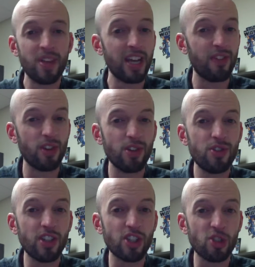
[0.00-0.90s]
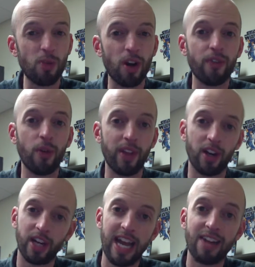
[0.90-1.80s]
If they're using a smartphone, they
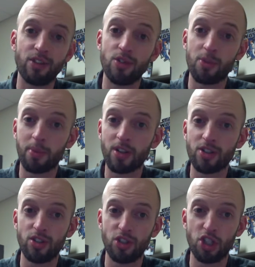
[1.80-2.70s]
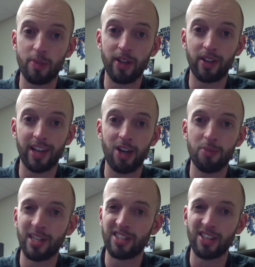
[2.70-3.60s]
are going to have to use a personal Gmail account
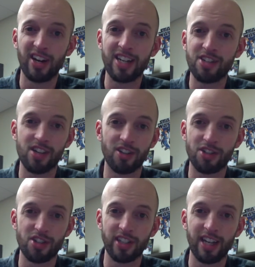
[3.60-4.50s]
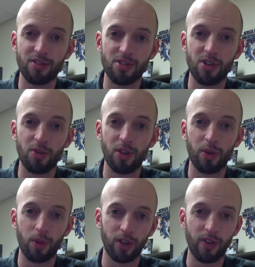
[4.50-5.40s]
because our @grchristian accounts don't really
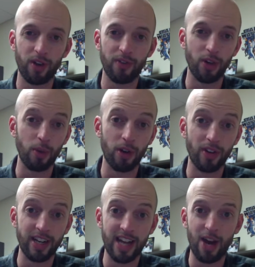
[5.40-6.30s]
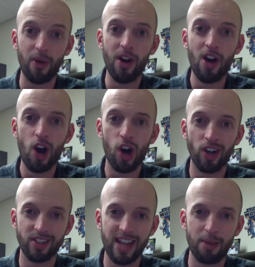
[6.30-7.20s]
work very well right now
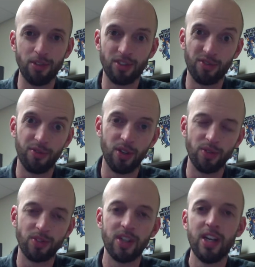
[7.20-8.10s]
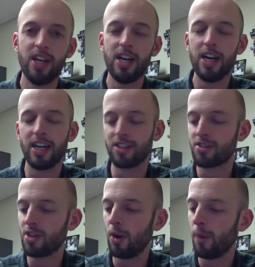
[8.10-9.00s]
on tablets and phones.
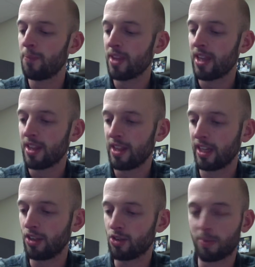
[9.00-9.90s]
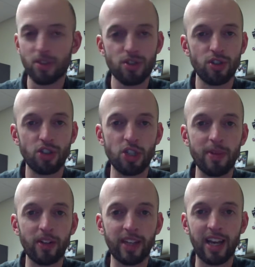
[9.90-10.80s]
So they can use a personal
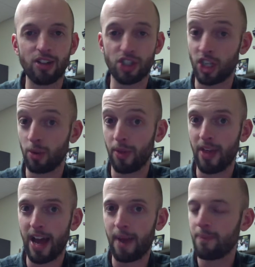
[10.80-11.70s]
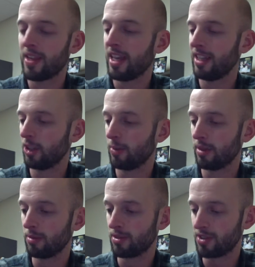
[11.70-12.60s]
Gmail account, share it with that, and they'll be
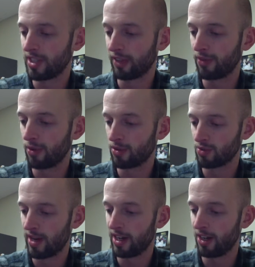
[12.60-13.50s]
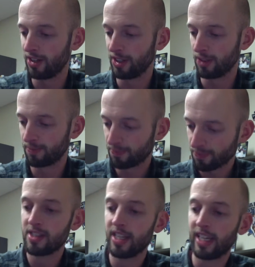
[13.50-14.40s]
able to take photos right on here.
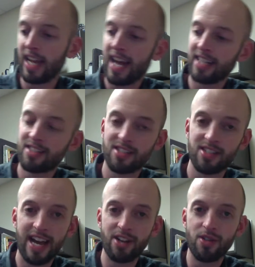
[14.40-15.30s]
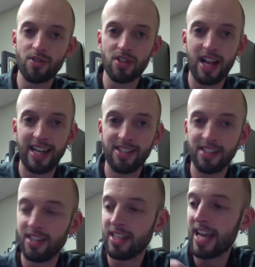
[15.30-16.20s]
They can add new slides
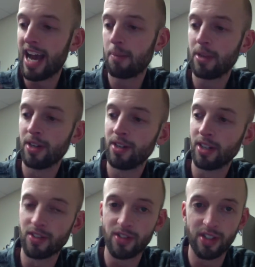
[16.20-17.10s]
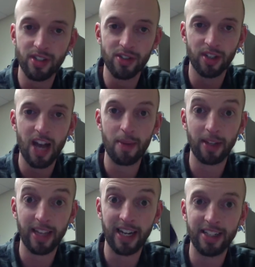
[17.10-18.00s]
in the app here. You can see here's a
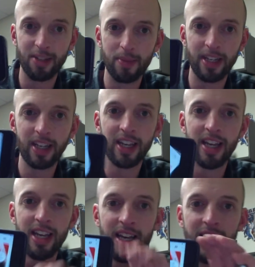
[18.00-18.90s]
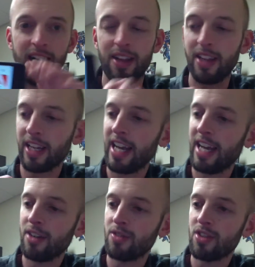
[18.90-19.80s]
comic that I did make. They can
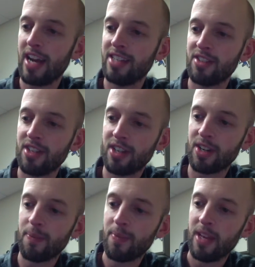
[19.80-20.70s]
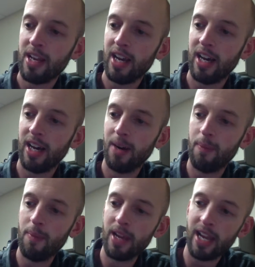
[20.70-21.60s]
add new slides in here.
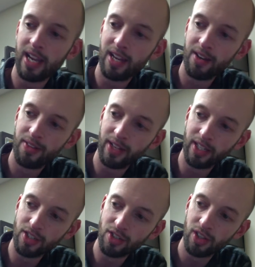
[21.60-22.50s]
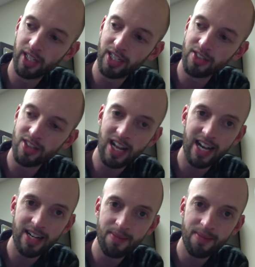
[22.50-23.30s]
And they can just click on a slide.